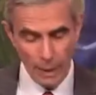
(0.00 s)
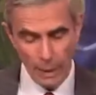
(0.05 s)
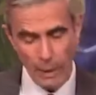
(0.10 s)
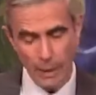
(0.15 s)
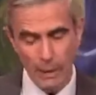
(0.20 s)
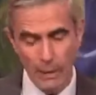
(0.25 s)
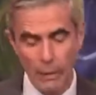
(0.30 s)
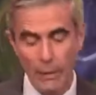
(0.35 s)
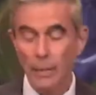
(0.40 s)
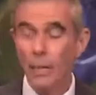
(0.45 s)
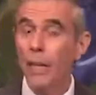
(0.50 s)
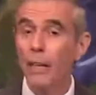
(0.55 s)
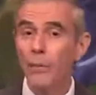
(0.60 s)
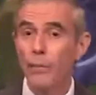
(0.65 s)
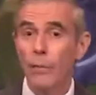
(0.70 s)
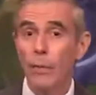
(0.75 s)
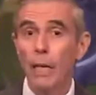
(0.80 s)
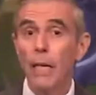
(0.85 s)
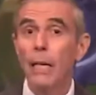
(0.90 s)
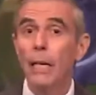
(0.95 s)
in
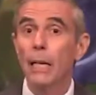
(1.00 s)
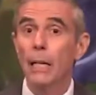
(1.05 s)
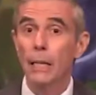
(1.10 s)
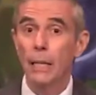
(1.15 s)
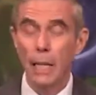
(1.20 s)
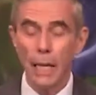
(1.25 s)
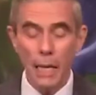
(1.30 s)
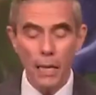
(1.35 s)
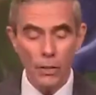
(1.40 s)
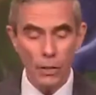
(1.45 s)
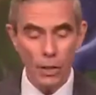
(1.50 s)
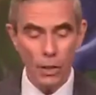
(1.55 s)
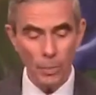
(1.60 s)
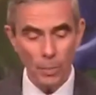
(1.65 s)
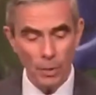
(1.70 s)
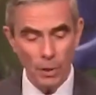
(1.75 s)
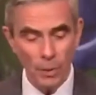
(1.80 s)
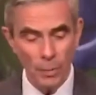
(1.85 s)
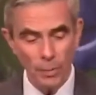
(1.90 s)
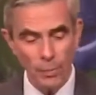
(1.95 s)
slavery in Egypt.
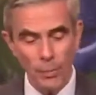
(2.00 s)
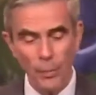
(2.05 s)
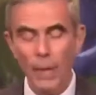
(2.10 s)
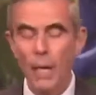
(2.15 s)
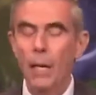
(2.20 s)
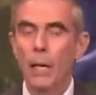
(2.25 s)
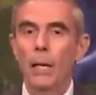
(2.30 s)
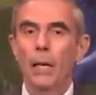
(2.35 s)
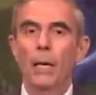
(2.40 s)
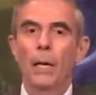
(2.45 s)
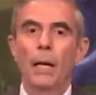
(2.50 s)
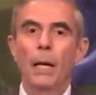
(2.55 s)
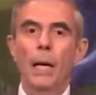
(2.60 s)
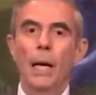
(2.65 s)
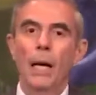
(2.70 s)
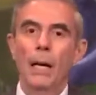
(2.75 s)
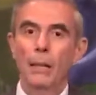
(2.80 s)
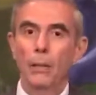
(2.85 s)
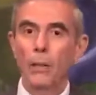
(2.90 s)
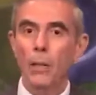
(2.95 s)

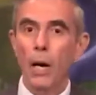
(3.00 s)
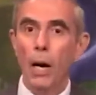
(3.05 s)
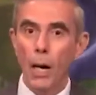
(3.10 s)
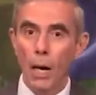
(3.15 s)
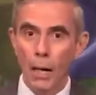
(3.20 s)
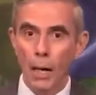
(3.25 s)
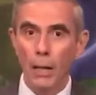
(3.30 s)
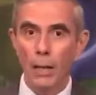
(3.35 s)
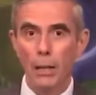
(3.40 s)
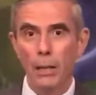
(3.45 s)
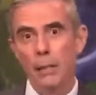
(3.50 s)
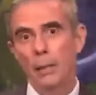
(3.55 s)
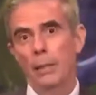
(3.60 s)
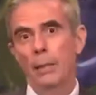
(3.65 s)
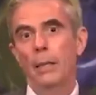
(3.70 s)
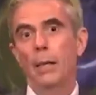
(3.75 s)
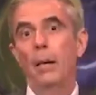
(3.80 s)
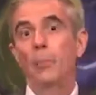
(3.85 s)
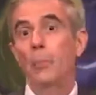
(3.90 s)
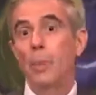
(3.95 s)
And God
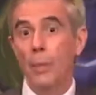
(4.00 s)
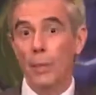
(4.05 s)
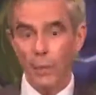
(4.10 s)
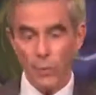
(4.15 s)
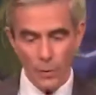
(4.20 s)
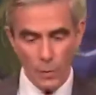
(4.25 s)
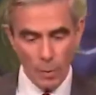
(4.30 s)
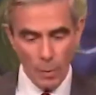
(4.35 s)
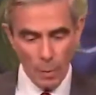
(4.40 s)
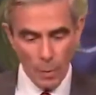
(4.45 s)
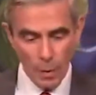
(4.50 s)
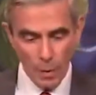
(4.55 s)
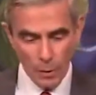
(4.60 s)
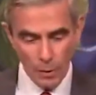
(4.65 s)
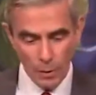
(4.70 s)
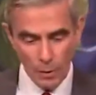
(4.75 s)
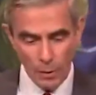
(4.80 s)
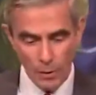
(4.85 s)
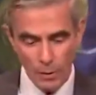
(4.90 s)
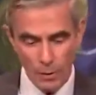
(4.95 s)
appears to
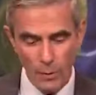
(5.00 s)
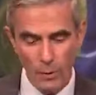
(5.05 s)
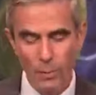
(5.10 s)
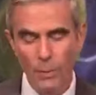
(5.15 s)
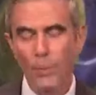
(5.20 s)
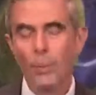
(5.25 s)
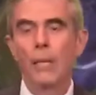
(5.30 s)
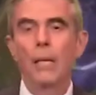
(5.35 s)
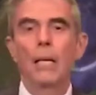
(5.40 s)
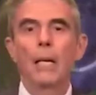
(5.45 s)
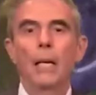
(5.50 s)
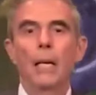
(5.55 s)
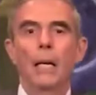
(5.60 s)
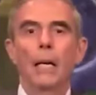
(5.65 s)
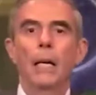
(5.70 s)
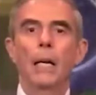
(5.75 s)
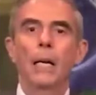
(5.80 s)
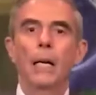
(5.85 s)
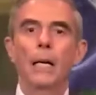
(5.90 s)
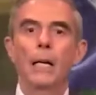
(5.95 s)
Moses
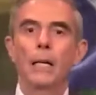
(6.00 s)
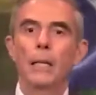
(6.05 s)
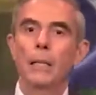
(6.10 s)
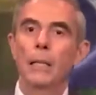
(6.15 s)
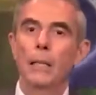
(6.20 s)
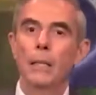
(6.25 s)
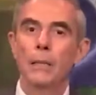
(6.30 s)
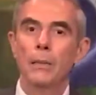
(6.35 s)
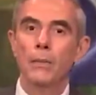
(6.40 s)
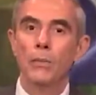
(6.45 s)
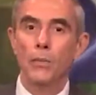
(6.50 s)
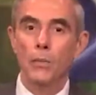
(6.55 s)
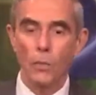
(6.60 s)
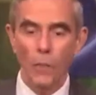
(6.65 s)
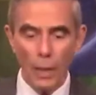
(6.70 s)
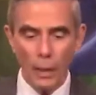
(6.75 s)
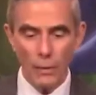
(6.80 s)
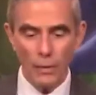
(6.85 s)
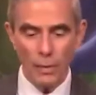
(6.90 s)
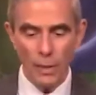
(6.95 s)
and
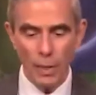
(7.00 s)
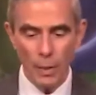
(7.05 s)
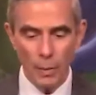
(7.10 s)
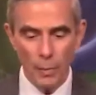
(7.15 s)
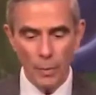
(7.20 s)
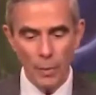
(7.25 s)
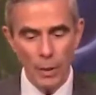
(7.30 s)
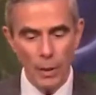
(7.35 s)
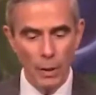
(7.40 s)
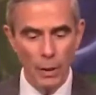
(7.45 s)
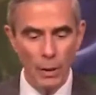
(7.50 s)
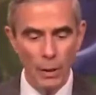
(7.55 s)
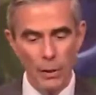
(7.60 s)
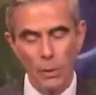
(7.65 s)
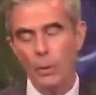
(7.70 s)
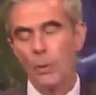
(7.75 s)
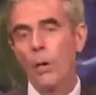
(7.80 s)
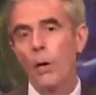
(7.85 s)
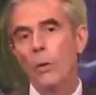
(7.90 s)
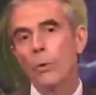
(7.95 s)
instructs him to
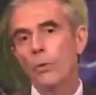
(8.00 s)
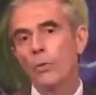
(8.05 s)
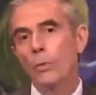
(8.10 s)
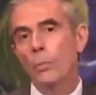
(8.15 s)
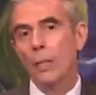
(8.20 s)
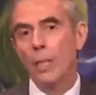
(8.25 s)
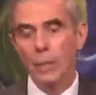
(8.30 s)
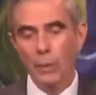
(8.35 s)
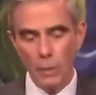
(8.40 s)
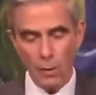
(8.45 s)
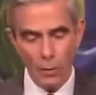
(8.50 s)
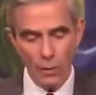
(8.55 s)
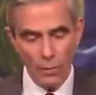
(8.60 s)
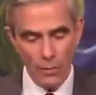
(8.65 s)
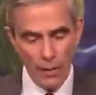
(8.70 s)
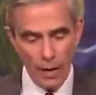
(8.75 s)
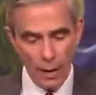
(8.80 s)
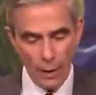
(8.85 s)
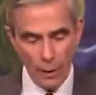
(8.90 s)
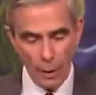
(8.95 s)
go speak to the
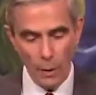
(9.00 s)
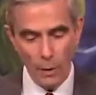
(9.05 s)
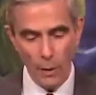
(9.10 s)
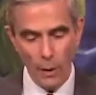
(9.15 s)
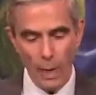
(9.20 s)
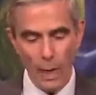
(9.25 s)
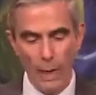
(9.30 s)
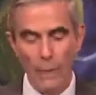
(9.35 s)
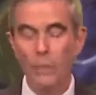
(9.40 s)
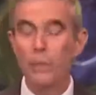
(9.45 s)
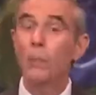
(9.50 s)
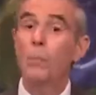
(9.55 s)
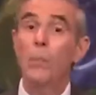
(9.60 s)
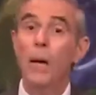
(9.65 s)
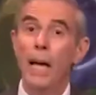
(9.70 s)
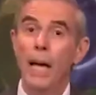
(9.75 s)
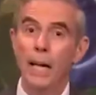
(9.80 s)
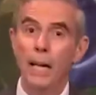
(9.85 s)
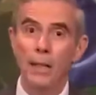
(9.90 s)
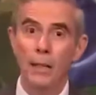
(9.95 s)
Pharaoh and
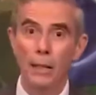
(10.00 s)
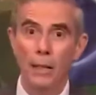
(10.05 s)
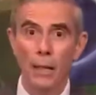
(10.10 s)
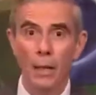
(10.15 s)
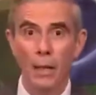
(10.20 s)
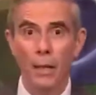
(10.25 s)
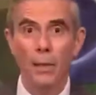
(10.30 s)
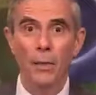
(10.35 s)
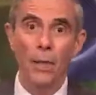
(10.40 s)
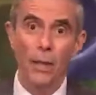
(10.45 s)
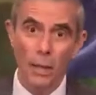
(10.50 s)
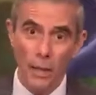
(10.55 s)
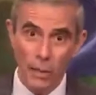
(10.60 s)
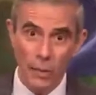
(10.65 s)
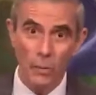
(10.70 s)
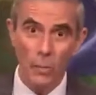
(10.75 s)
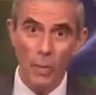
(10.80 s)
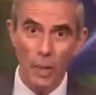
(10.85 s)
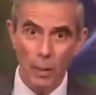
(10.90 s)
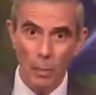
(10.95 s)
demand that his
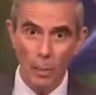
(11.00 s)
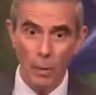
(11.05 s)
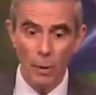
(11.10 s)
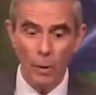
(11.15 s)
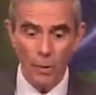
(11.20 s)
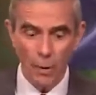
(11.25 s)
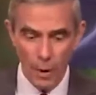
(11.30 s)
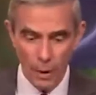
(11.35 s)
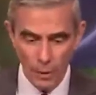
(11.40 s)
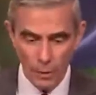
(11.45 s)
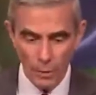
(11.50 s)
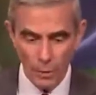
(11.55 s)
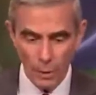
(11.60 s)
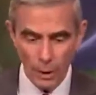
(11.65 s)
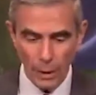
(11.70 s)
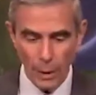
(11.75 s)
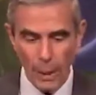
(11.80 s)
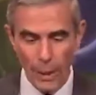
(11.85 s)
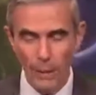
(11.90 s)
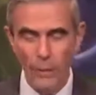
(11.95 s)
people, the
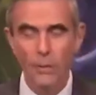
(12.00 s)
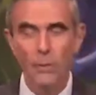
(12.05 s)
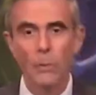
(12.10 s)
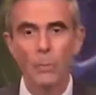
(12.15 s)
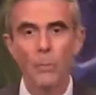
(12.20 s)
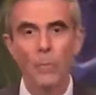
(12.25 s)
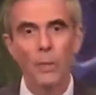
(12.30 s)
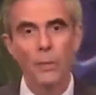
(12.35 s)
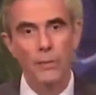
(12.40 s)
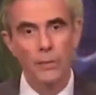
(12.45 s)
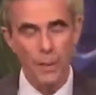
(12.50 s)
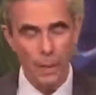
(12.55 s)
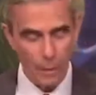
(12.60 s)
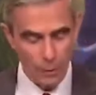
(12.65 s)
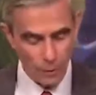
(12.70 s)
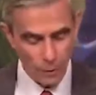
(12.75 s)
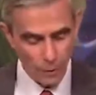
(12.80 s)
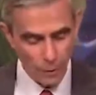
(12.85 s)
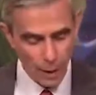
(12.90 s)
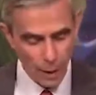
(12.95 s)
Israelites, be set
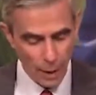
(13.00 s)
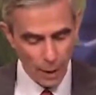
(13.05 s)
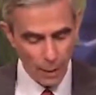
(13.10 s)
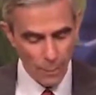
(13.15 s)
free,